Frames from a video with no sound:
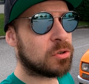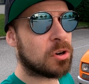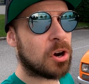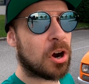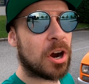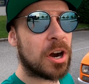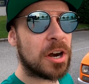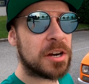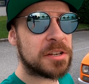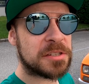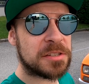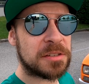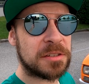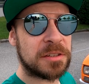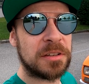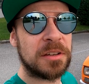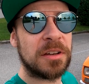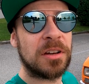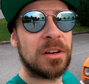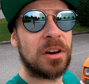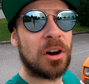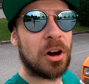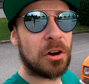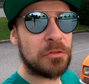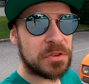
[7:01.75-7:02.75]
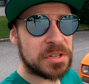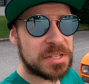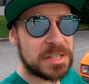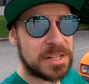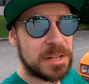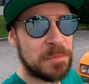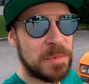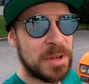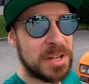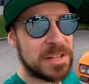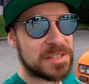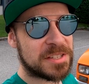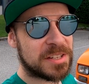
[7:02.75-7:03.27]
2 cars
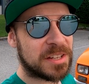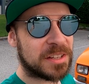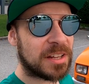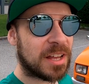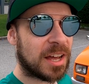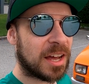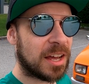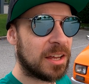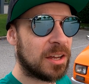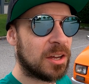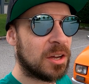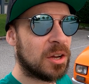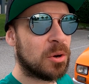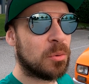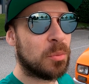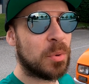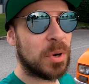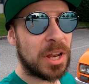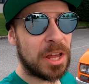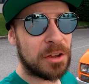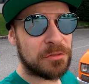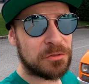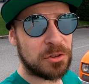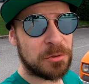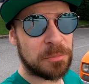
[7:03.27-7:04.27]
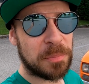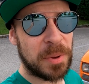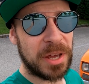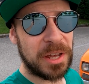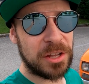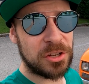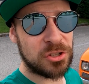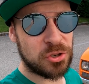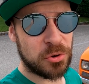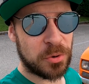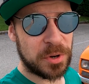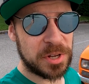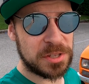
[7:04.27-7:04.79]
obviously means that I will have to
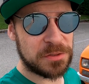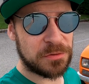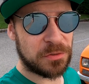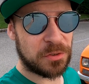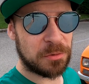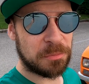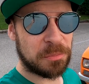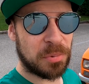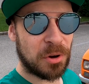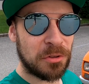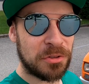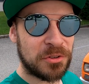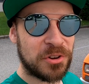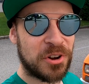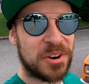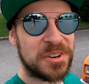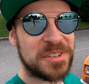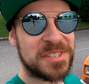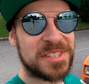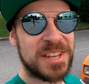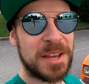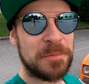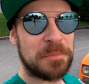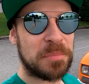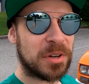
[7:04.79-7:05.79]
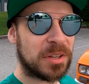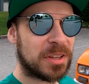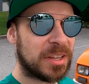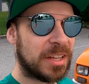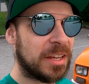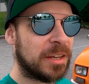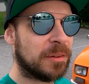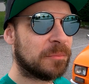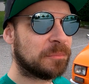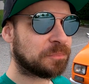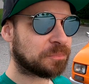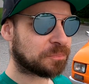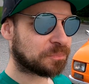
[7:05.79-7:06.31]
pay insurance for both cars
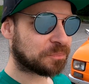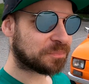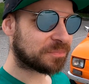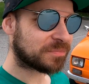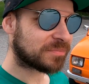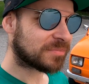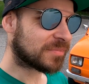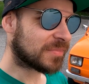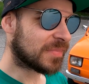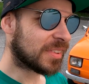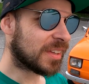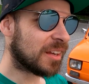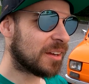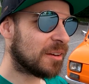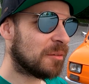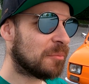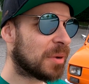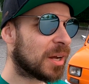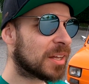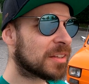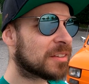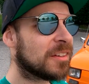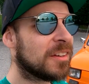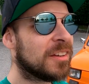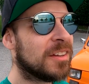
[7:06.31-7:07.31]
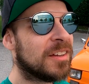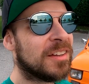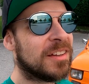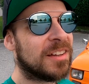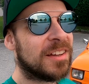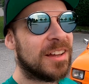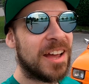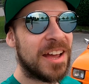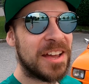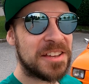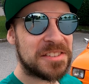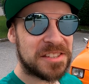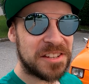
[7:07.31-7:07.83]
separately, but
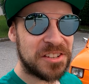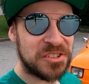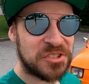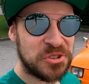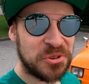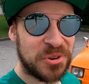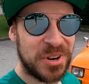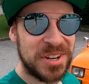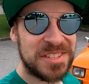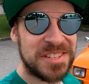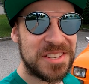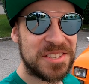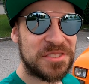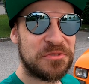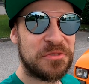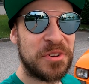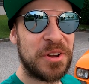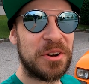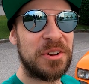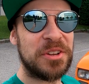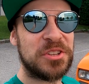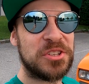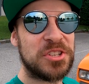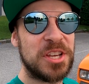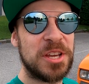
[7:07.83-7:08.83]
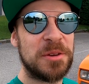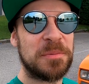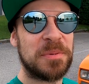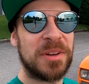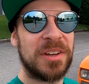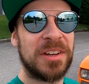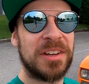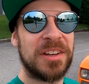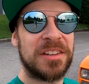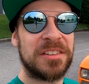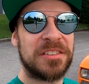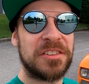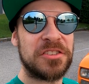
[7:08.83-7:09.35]
as the insurance is fairly cheap,
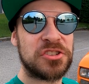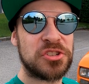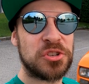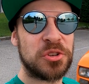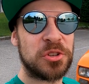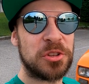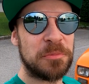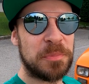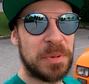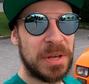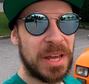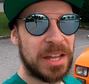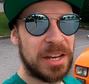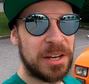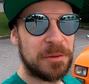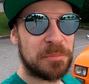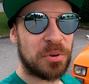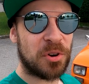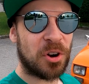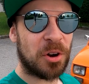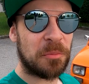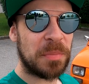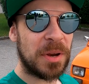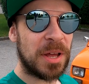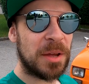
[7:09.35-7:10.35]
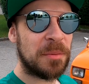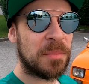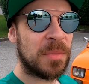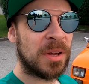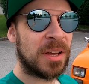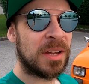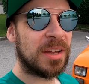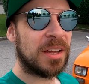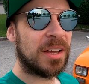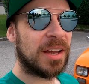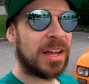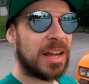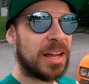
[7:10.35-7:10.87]
this shouldn't be any problem.
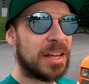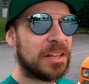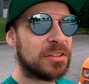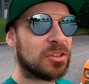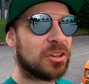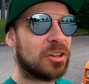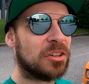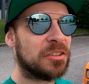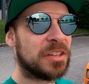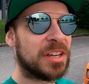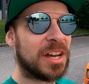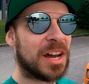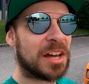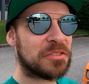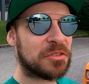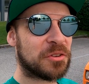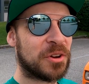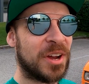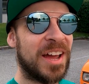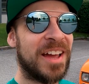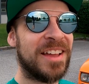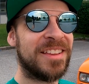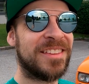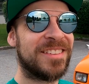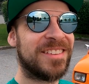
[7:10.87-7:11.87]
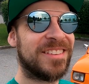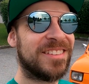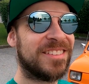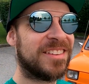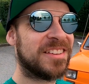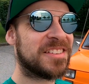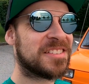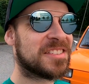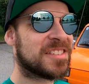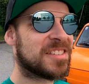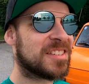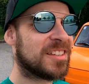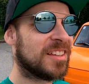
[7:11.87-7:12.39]
And on the other hand,
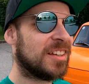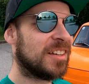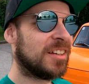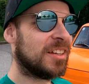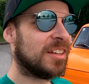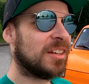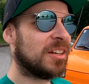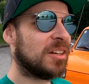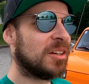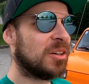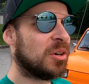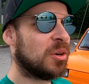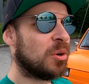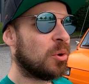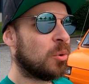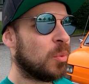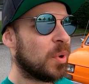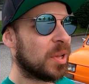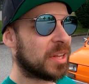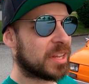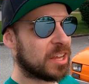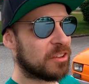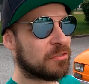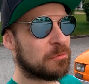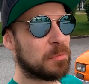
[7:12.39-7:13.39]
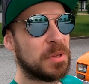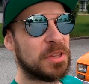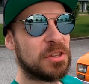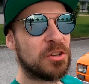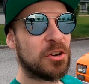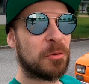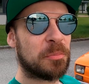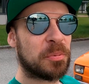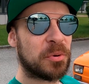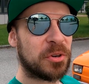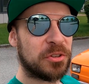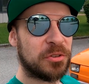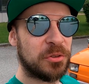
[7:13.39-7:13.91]
this will give me
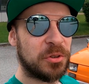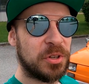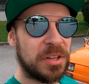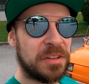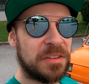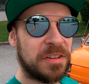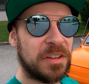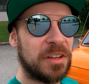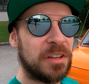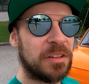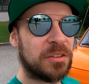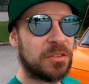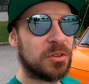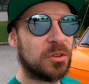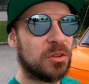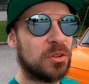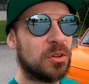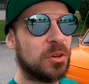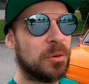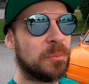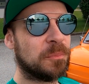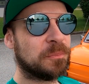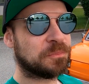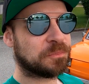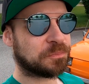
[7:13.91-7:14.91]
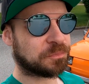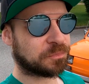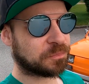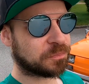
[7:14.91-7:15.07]
the opportunity to